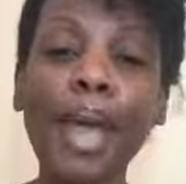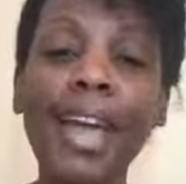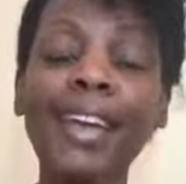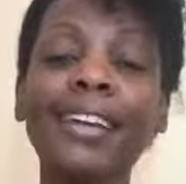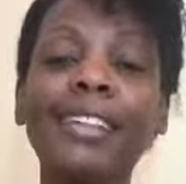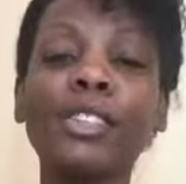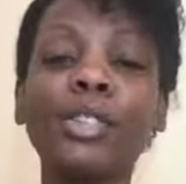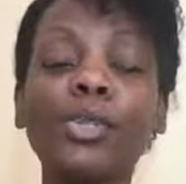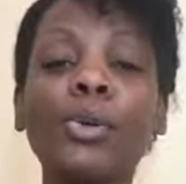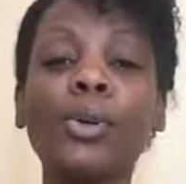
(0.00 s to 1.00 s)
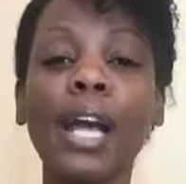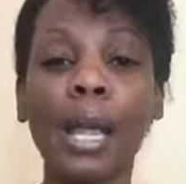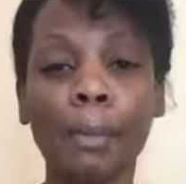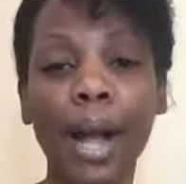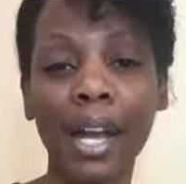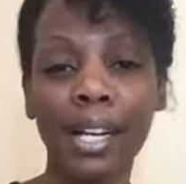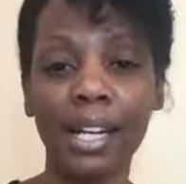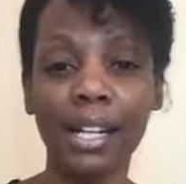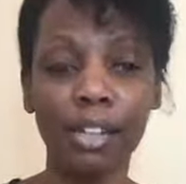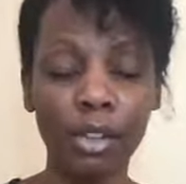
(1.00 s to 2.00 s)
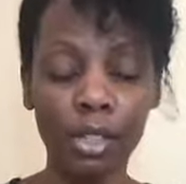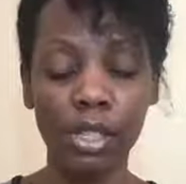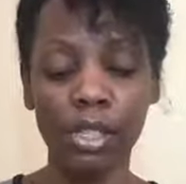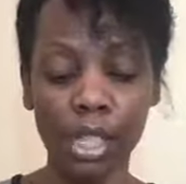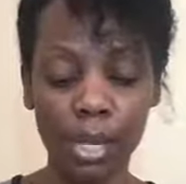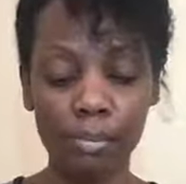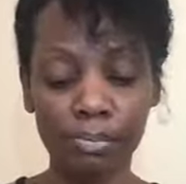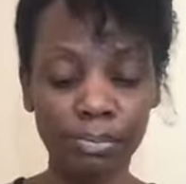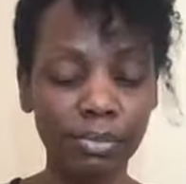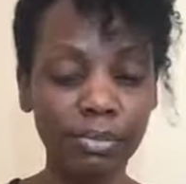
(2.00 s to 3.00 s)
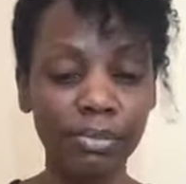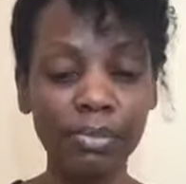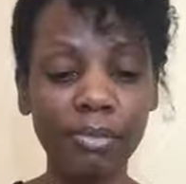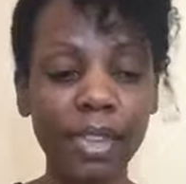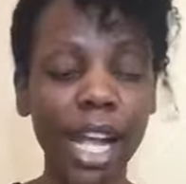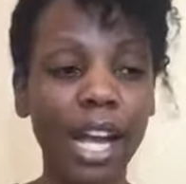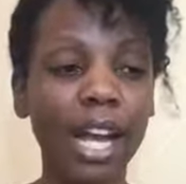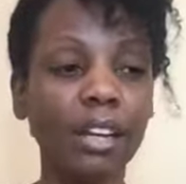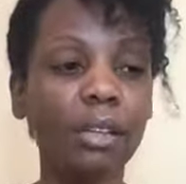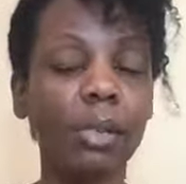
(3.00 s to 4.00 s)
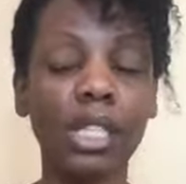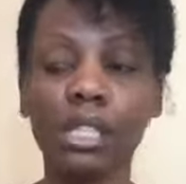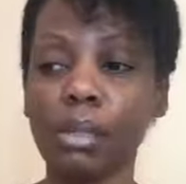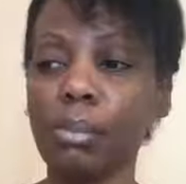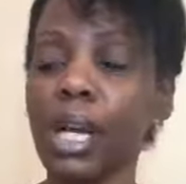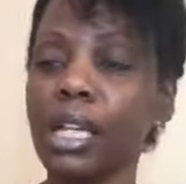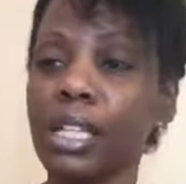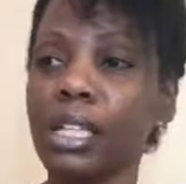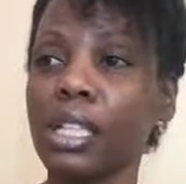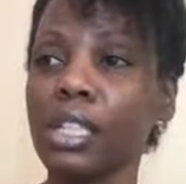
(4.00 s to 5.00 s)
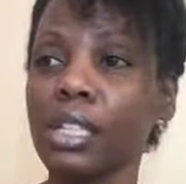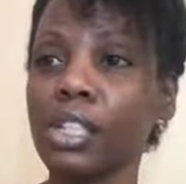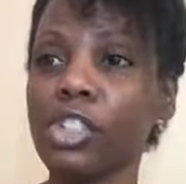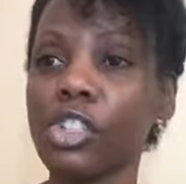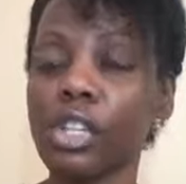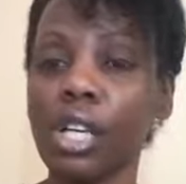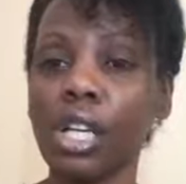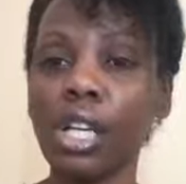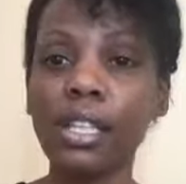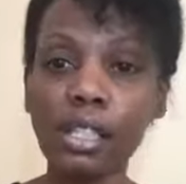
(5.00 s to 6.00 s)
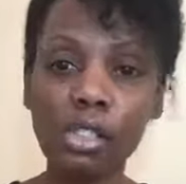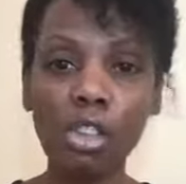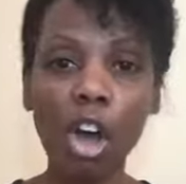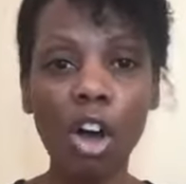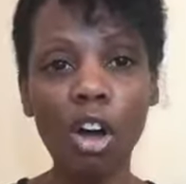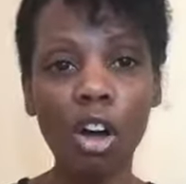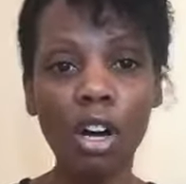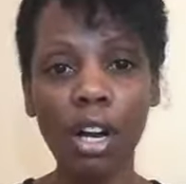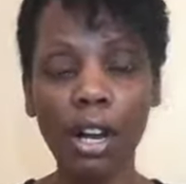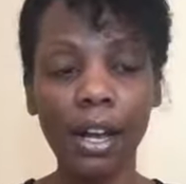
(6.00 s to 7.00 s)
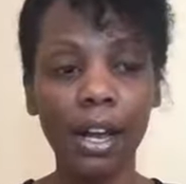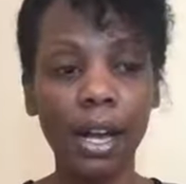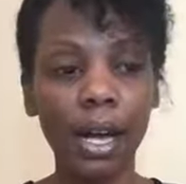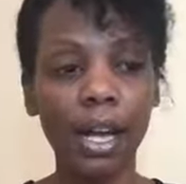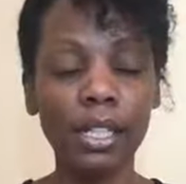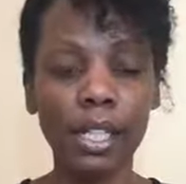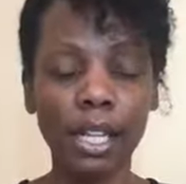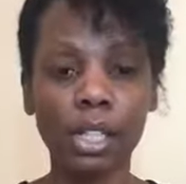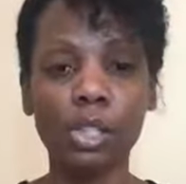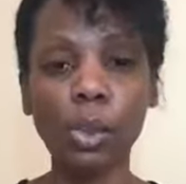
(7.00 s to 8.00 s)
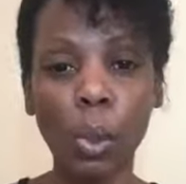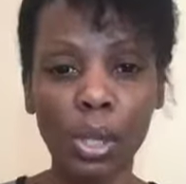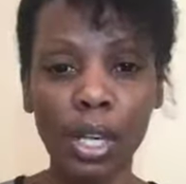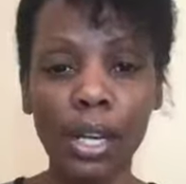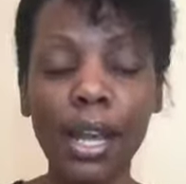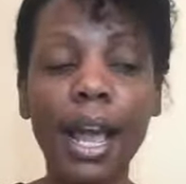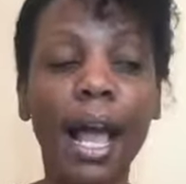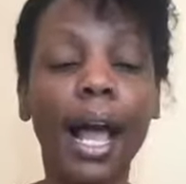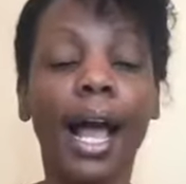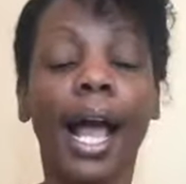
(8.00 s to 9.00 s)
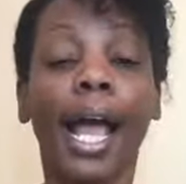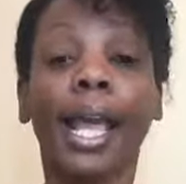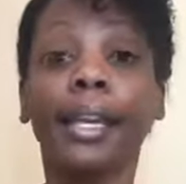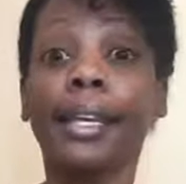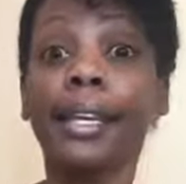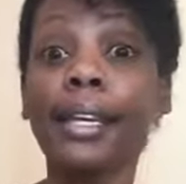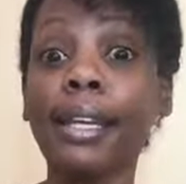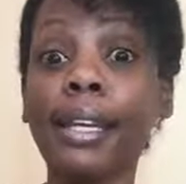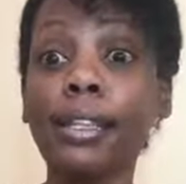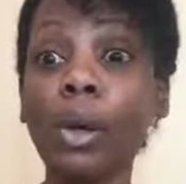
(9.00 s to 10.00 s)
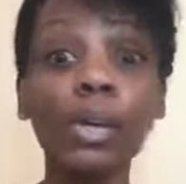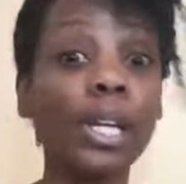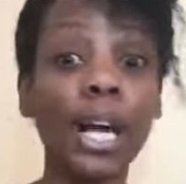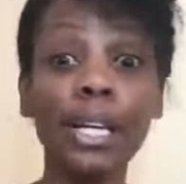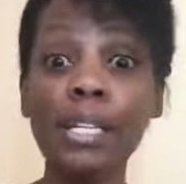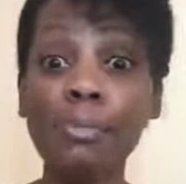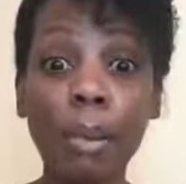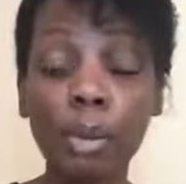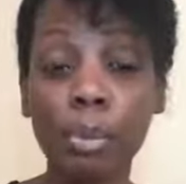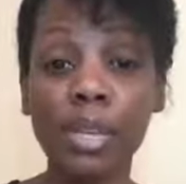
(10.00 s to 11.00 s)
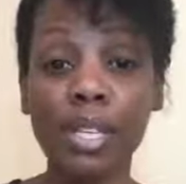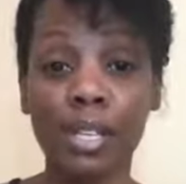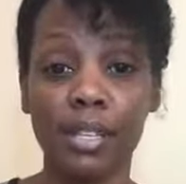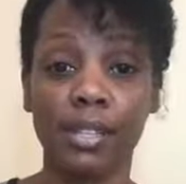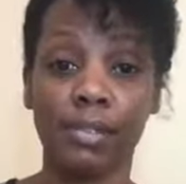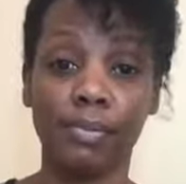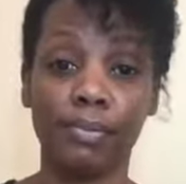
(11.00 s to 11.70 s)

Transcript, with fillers: man took a panga you know those um i don't know what is the panga in english like this long uh like a sword and he totally cut his mom to pieces.